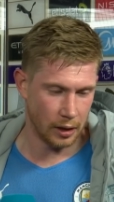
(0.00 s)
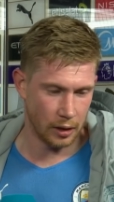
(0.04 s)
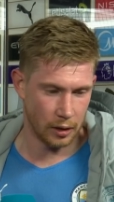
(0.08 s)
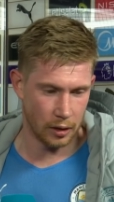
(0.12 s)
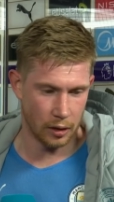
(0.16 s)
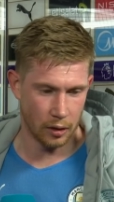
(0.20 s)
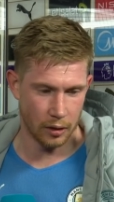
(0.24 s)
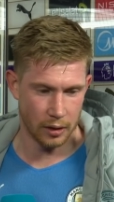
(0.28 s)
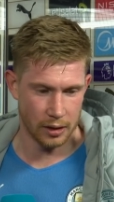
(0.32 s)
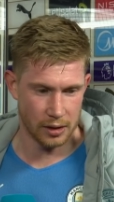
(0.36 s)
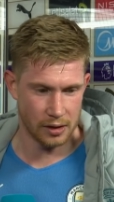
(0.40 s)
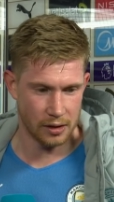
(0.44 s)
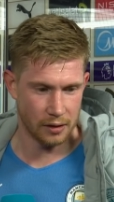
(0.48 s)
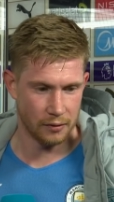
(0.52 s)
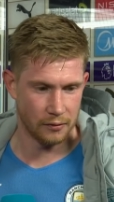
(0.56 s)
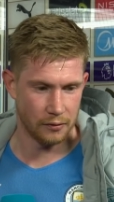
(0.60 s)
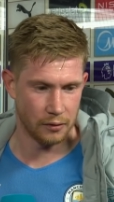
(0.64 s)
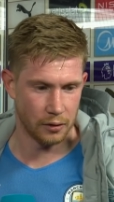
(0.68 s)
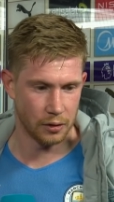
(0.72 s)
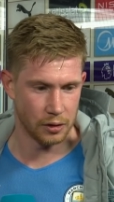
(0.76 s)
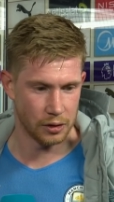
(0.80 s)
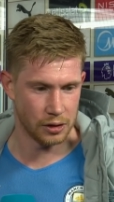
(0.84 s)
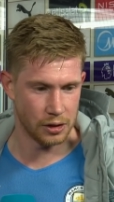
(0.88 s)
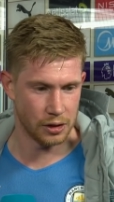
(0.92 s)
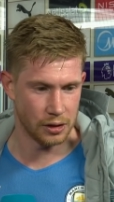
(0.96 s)
You know, it's
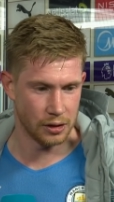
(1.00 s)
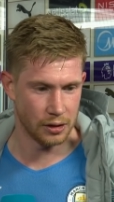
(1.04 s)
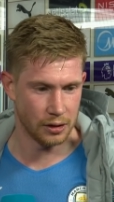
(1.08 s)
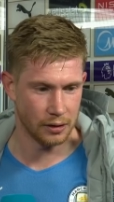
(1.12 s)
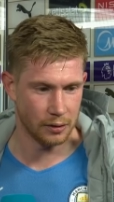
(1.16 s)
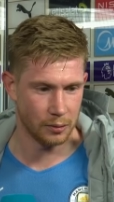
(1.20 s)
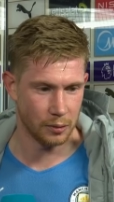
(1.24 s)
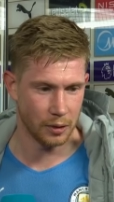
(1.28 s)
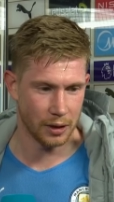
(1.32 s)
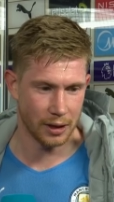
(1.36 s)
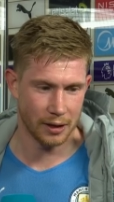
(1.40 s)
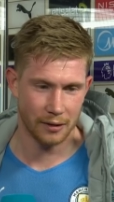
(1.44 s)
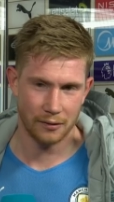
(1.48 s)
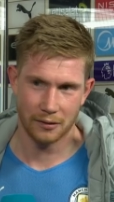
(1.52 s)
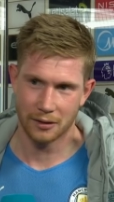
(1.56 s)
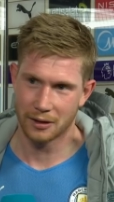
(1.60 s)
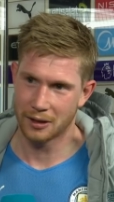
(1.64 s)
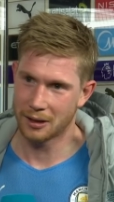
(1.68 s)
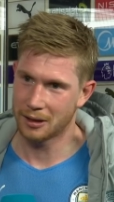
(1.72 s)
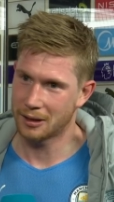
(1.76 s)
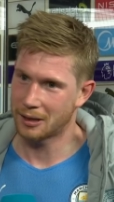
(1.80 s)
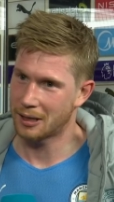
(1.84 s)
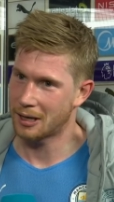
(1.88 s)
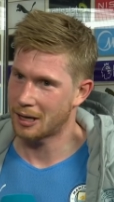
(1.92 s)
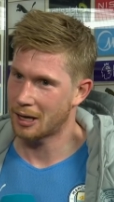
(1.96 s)
unfortunate with
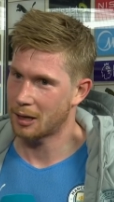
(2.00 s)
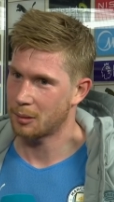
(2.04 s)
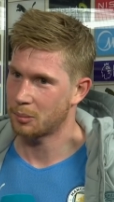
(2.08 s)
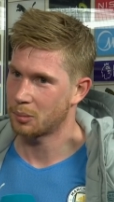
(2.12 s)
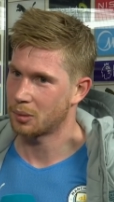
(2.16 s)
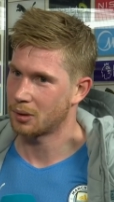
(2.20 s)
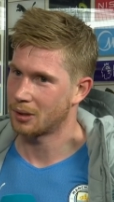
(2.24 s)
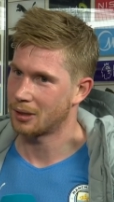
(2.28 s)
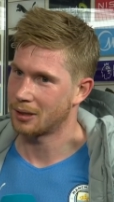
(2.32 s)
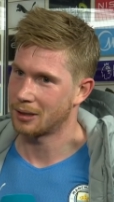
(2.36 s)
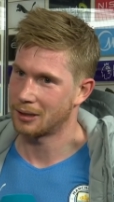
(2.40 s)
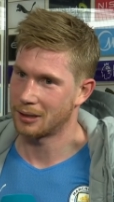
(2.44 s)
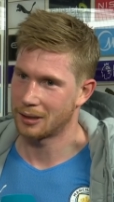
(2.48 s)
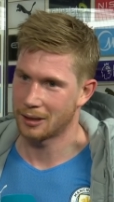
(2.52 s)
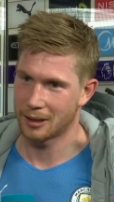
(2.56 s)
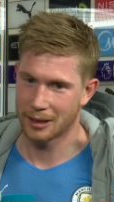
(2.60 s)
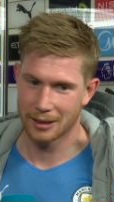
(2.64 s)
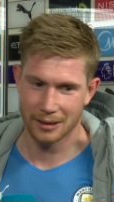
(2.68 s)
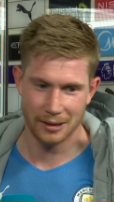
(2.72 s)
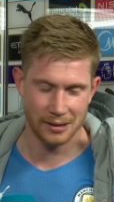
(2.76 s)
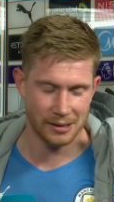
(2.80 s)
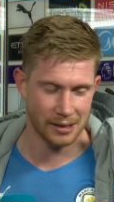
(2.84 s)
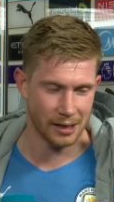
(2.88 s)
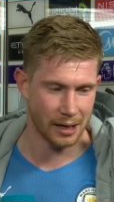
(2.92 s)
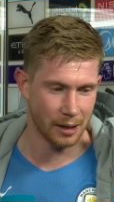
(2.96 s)
everything that happened, and
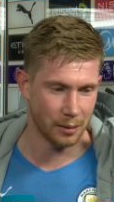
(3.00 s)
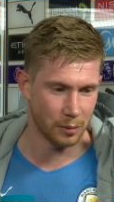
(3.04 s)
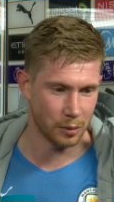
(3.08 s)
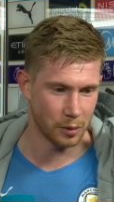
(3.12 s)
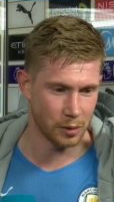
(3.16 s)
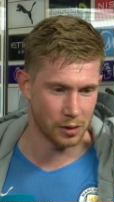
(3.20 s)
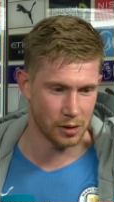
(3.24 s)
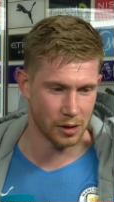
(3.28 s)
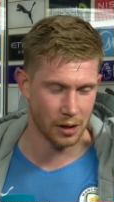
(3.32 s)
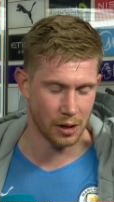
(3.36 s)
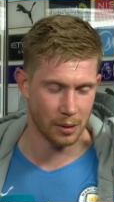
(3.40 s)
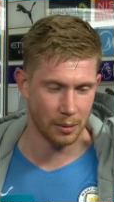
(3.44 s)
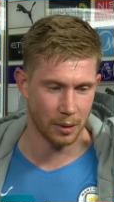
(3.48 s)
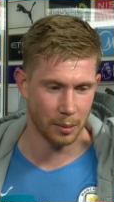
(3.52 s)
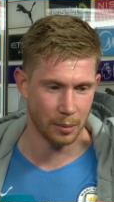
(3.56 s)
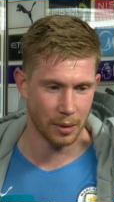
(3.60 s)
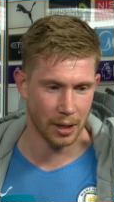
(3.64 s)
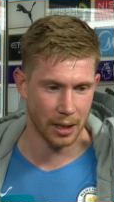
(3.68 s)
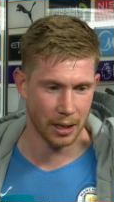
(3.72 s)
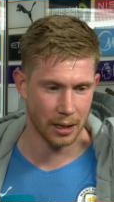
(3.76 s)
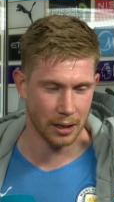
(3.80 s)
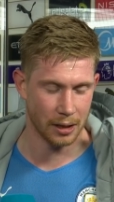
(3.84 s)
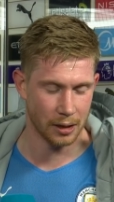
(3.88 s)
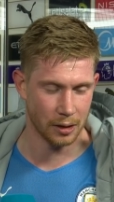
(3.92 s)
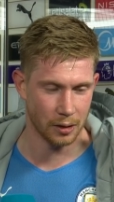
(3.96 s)
at the time I was coming
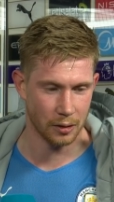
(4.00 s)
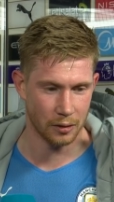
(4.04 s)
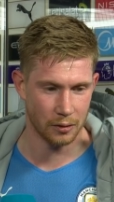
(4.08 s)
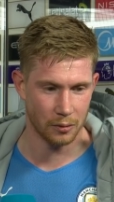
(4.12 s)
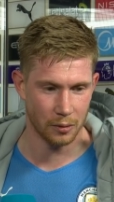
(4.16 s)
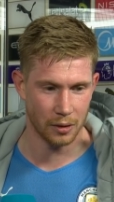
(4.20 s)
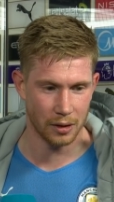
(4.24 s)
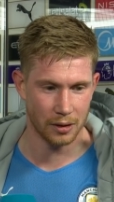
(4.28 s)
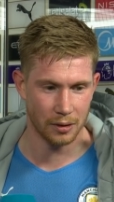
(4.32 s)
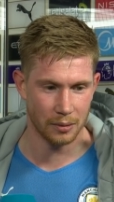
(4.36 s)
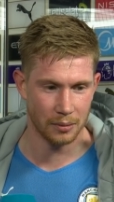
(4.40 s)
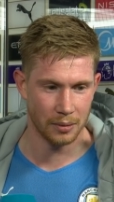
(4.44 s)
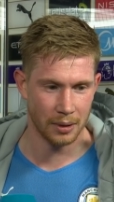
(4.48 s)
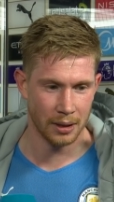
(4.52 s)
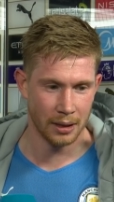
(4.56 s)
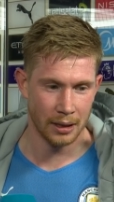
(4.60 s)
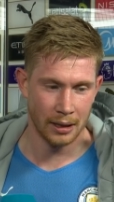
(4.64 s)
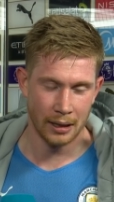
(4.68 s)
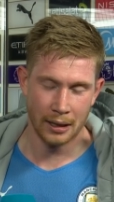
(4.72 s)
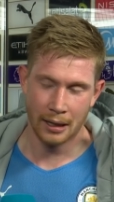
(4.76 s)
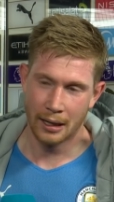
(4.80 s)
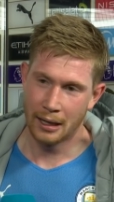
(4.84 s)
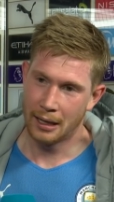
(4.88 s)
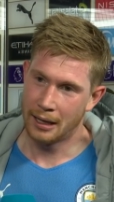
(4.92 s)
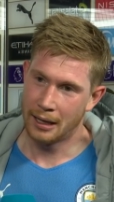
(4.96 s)
back in a good rhythm.